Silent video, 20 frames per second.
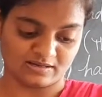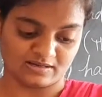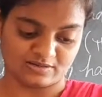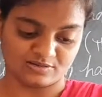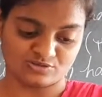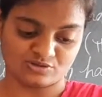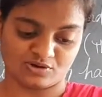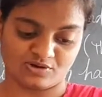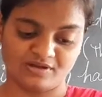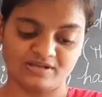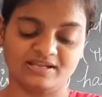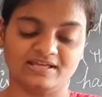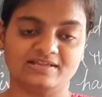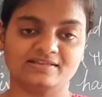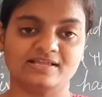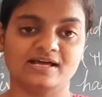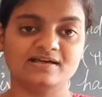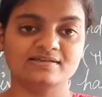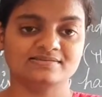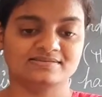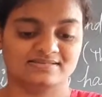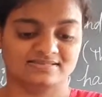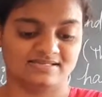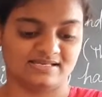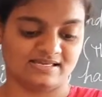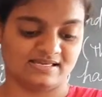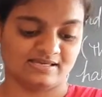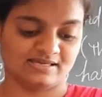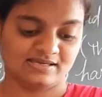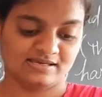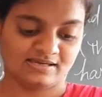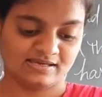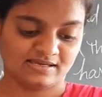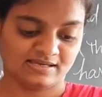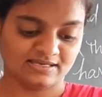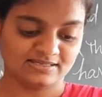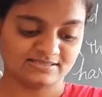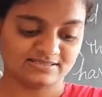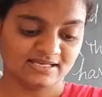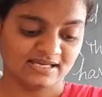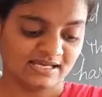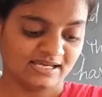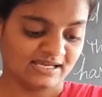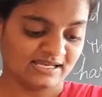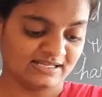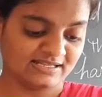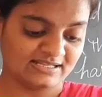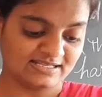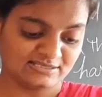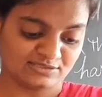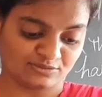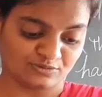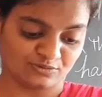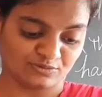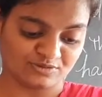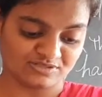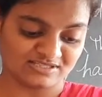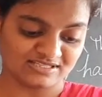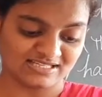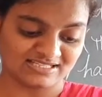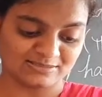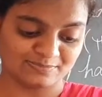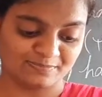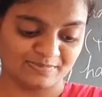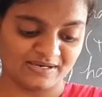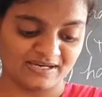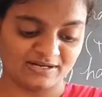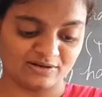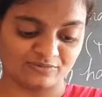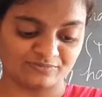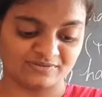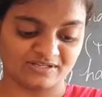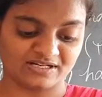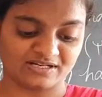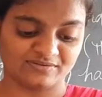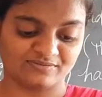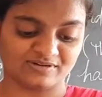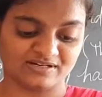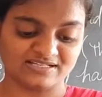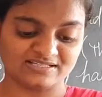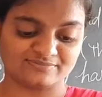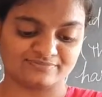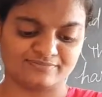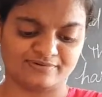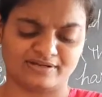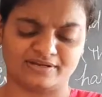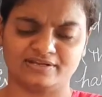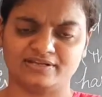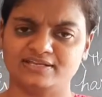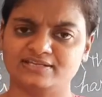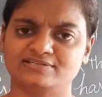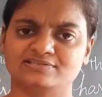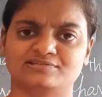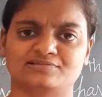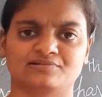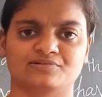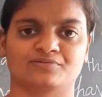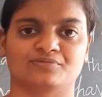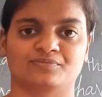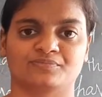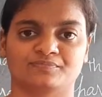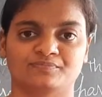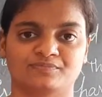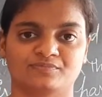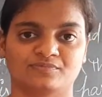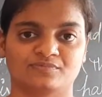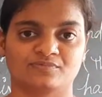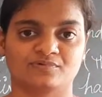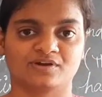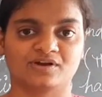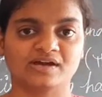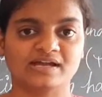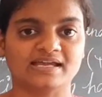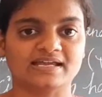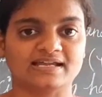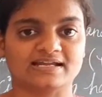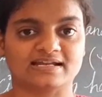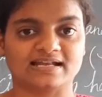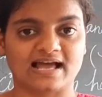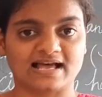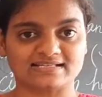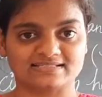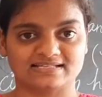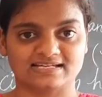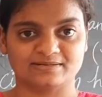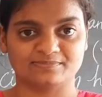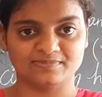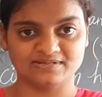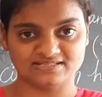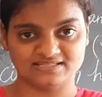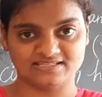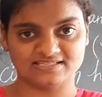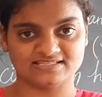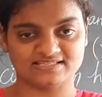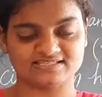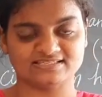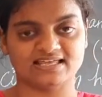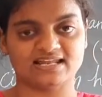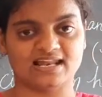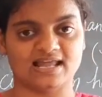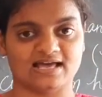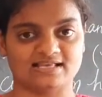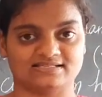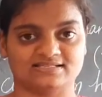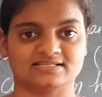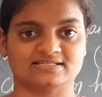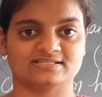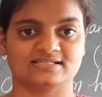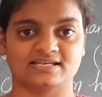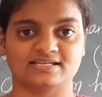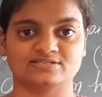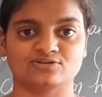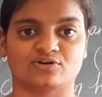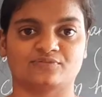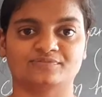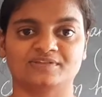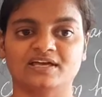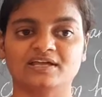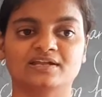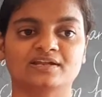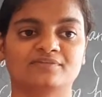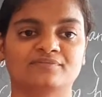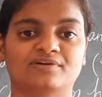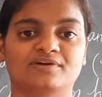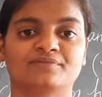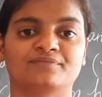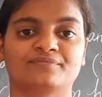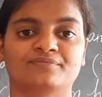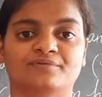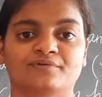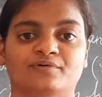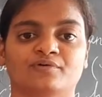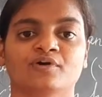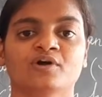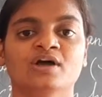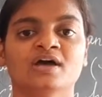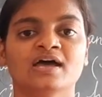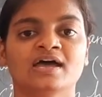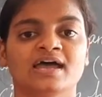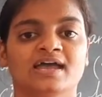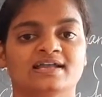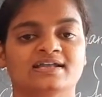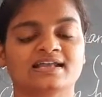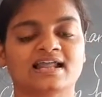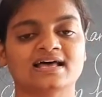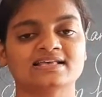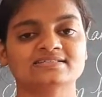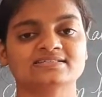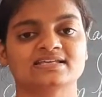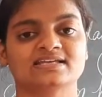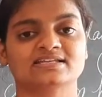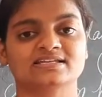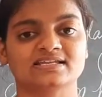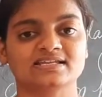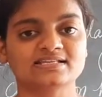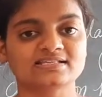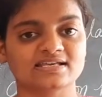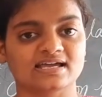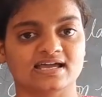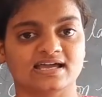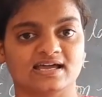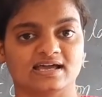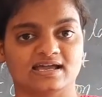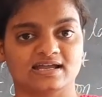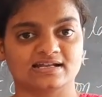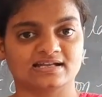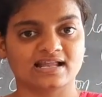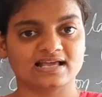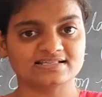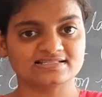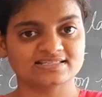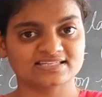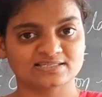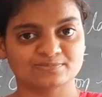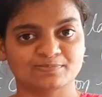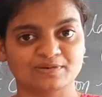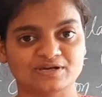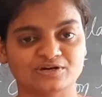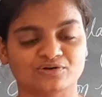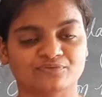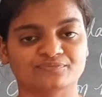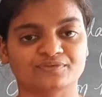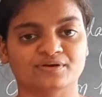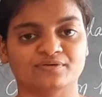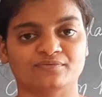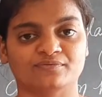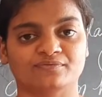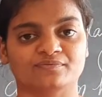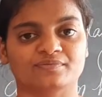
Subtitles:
join in the sea, yes. In this course, the speed of the river is very slow, okay. At last, it means this is the last stage of the river flow. At last the speed of the